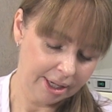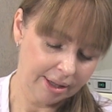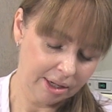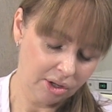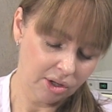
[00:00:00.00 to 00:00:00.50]

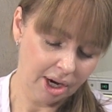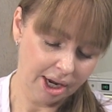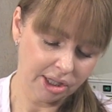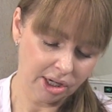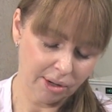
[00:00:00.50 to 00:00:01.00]
then her
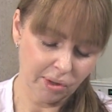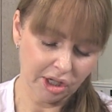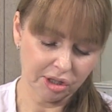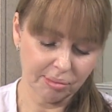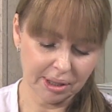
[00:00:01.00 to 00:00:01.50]
nighttime
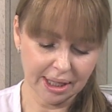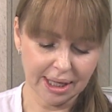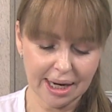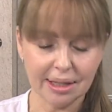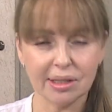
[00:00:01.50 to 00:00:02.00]
regimen
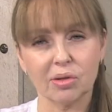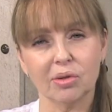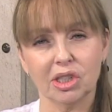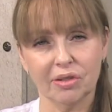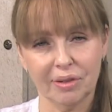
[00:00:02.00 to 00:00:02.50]
again is a
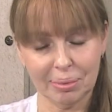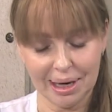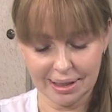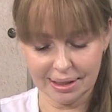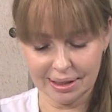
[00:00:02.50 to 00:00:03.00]
Regimen
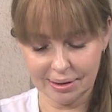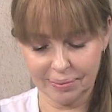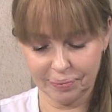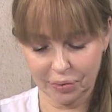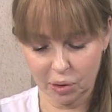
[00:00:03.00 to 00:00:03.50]
Plus
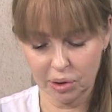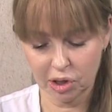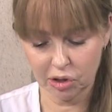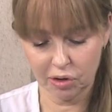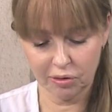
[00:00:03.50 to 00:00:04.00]
with the
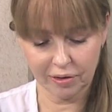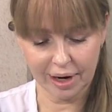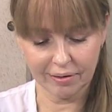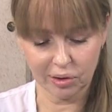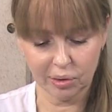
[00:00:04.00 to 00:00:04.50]
Q
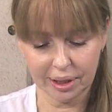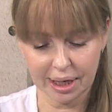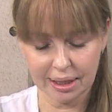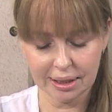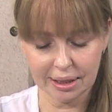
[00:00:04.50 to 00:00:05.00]
flavonoid
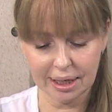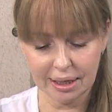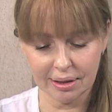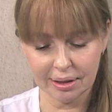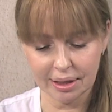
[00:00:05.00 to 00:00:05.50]

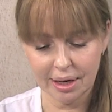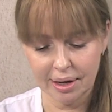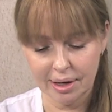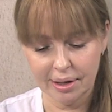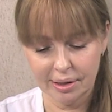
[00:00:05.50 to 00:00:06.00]
underneath it.
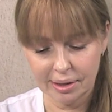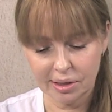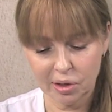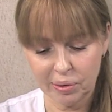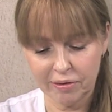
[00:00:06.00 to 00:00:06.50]

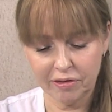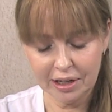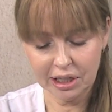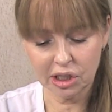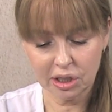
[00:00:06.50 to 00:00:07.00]
So we've
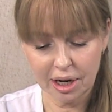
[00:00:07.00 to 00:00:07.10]
finished